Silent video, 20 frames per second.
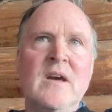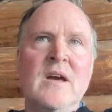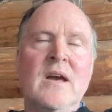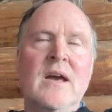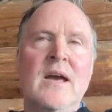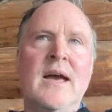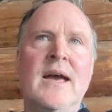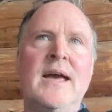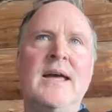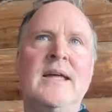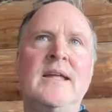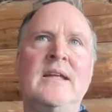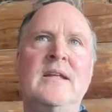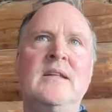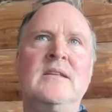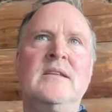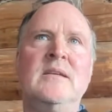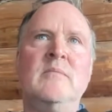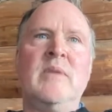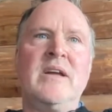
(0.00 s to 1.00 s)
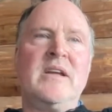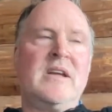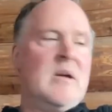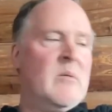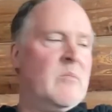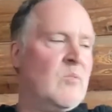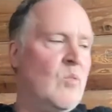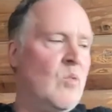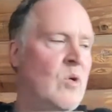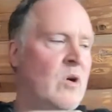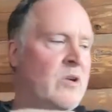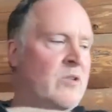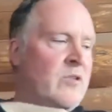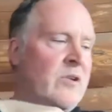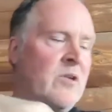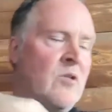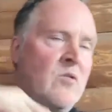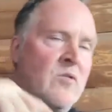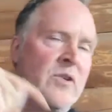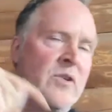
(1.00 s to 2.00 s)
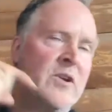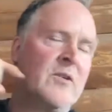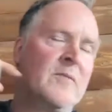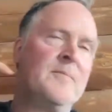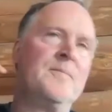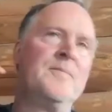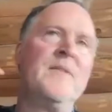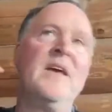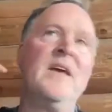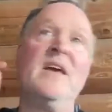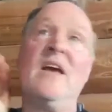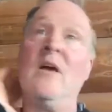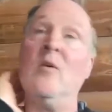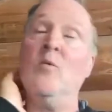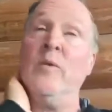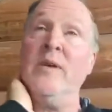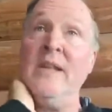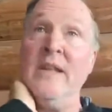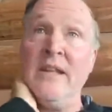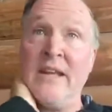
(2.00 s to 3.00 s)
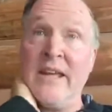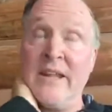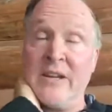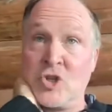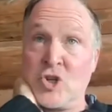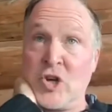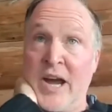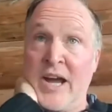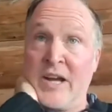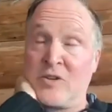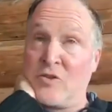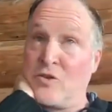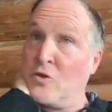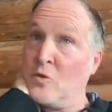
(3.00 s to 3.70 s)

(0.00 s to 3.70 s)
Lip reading: And he might come wandering over here, and we need to get a tractor.